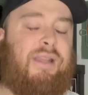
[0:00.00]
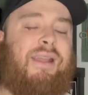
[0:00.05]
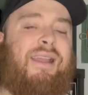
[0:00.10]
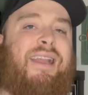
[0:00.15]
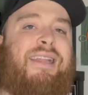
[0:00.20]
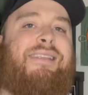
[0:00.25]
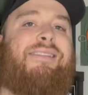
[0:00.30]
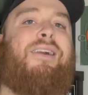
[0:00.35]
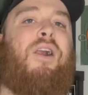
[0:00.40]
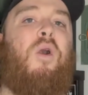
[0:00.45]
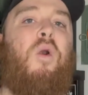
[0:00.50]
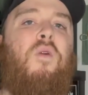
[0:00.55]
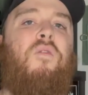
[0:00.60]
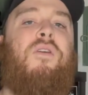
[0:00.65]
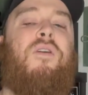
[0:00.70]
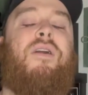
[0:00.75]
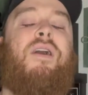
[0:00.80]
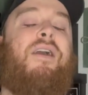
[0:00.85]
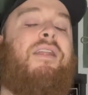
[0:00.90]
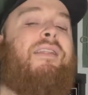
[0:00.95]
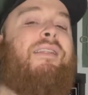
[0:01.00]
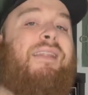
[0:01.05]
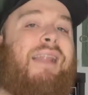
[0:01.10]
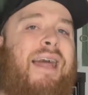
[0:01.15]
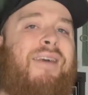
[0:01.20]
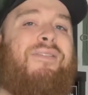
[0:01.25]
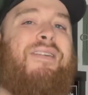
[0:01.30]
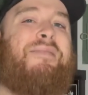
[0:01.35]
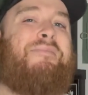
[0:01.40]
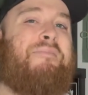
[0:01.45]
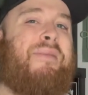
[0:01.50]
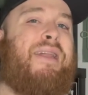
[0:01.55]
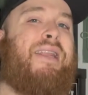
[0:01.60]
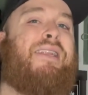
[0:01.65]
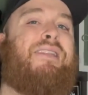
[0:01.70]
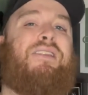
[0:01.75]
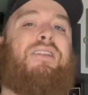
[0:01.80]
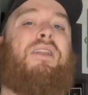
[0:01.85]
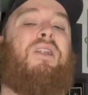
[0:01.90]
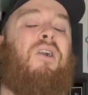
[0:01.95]
It's over 11
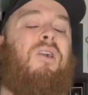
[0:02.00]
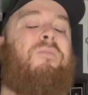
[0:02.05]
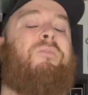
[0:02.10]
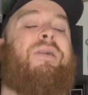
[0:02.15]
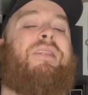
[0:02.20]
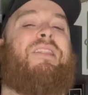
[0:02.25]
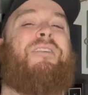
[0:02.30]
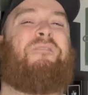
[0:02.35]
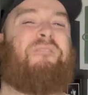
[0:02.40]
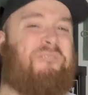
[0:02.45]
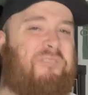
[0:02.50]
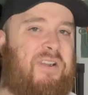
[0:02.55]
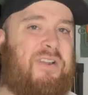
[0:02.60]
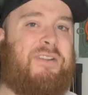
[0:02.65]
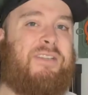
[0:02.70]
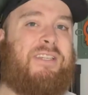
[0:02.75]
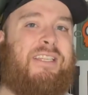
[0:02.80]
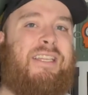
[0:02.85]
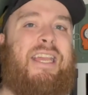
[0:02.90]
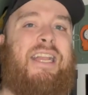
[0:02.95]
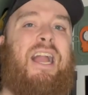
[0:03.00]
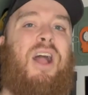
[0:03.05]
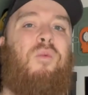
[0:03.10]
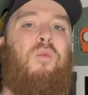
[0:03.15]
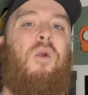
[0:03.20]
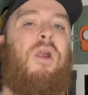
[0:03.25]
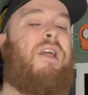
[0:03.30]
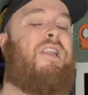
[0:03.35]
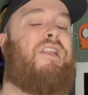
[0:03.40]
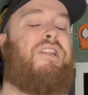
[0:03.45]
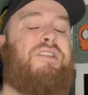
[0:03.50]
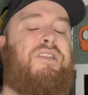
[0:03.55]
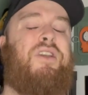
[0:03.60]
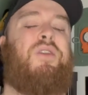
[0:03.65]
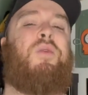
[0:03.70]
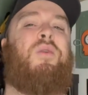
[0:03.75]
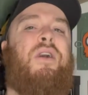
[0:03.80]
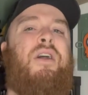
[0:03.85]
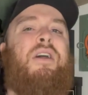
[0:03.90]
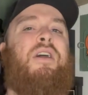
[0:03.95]
minutes long, but the first thing I wanted to
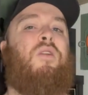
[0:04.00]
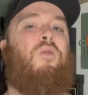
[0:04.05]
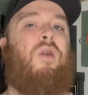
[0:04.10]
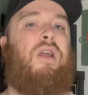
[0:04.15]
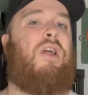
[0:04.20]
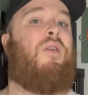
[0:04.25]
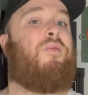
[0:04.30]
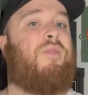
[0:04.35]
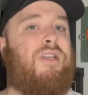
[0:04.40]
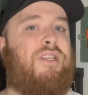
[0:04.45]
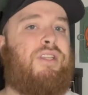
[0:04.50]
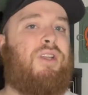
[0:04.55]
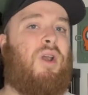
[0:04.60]
do when it was